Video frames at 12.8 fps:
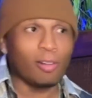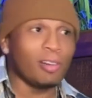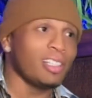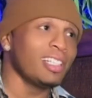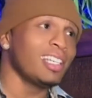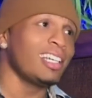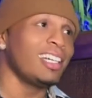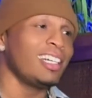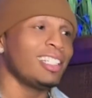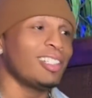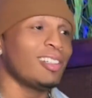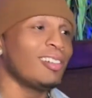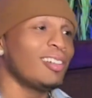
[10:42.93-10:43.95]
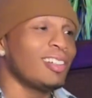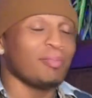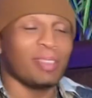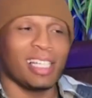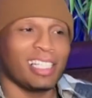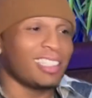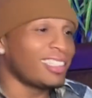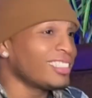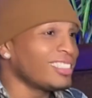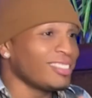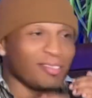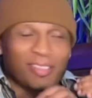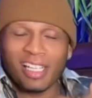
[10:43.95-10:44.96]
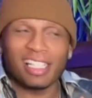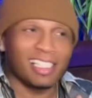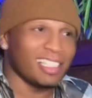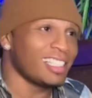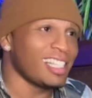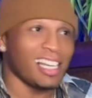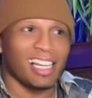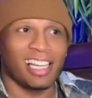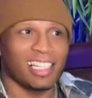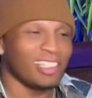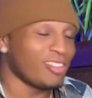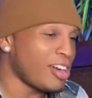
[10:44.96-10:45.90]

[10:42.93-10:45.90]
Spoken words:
in there, you know, I'm like fighting this guy.